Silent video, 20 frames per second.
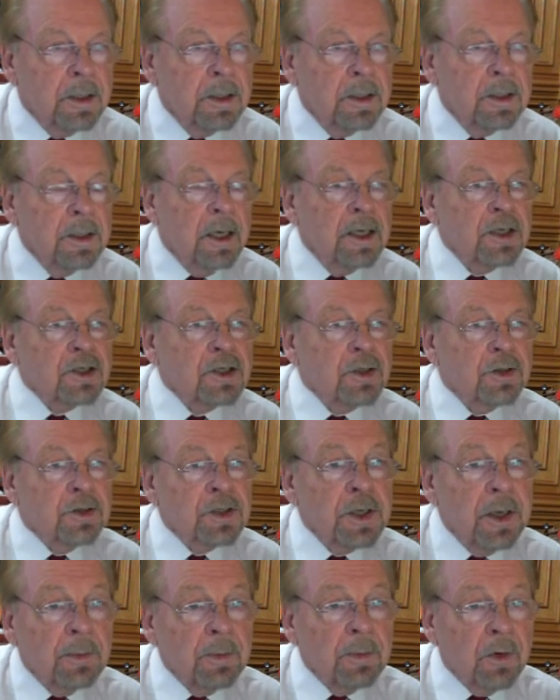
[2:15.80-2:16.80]
Lester
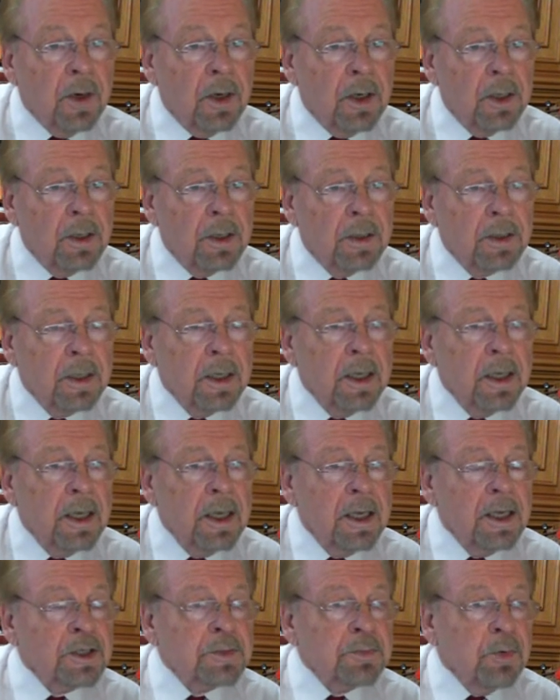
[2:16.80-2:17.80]
Summerall,
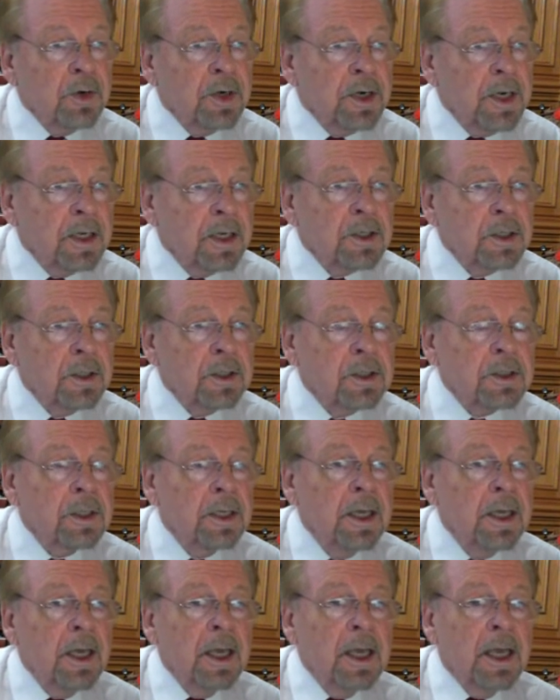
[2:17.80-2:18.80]
his predictions.
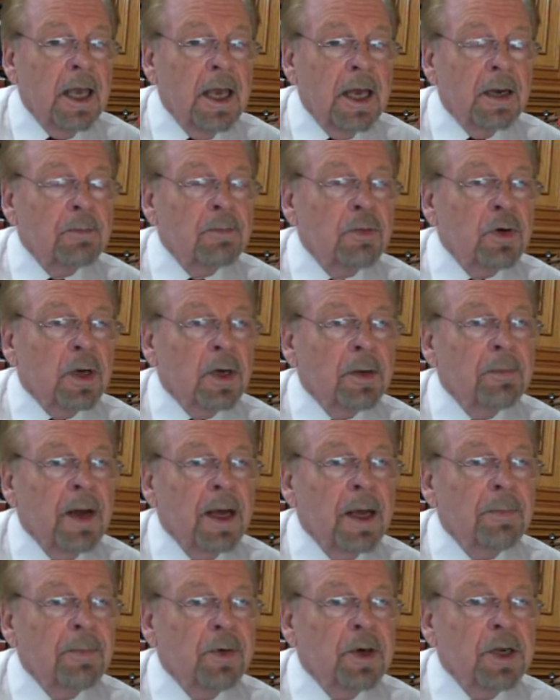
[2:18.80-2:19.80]
He had a book,
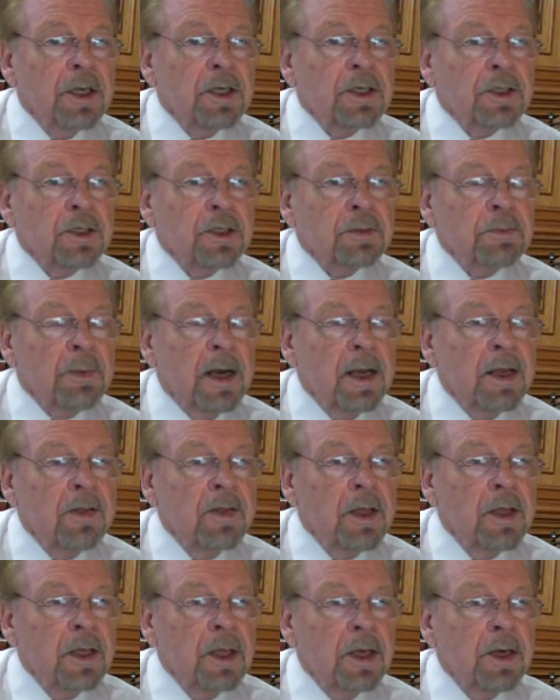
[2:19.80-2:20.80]
My Predictions, by
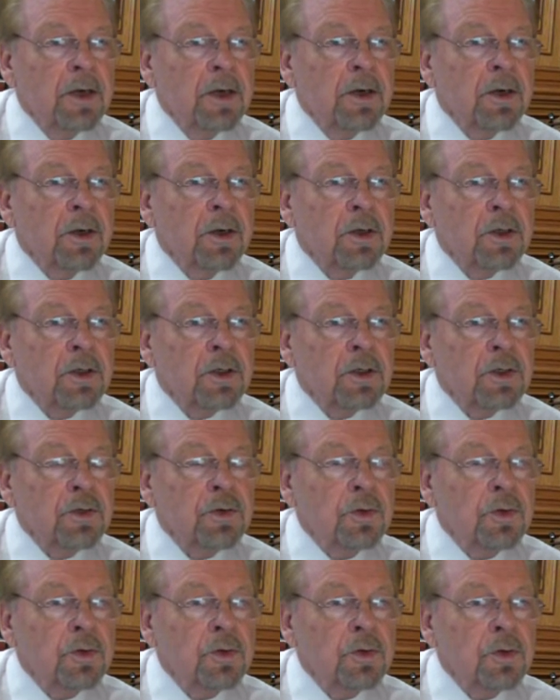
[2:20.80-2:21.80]
the year
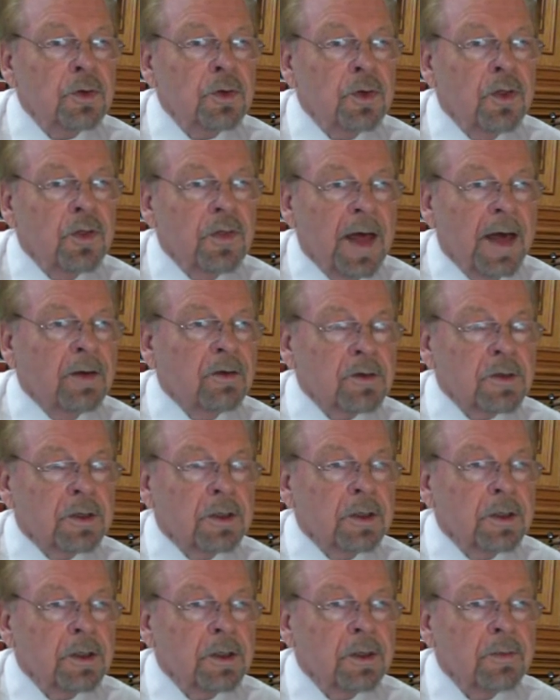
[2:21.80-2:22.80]

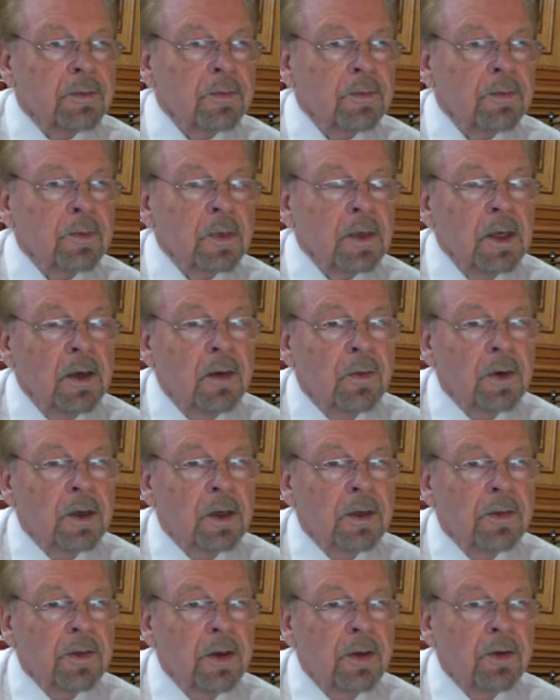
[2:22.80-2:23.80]
2000.
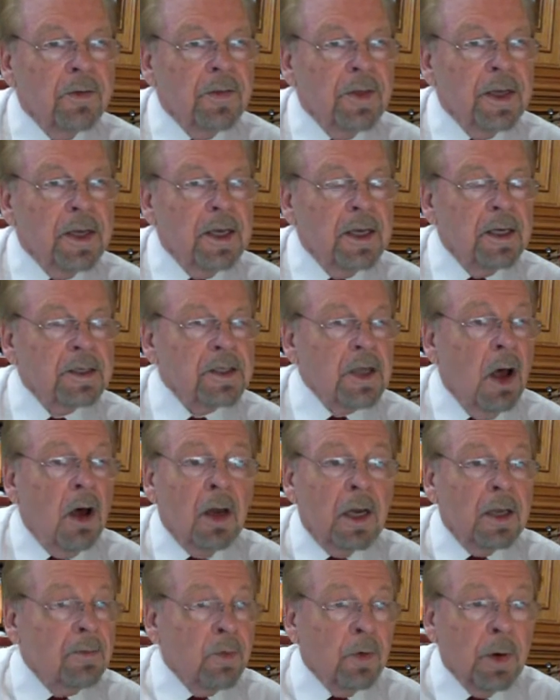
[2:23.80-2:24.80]
Well, the only thing is, all
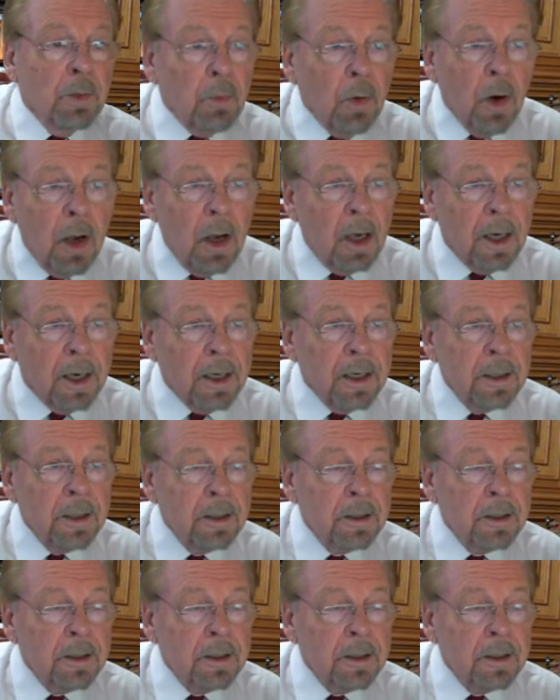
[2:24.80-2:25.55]
of them were wrong.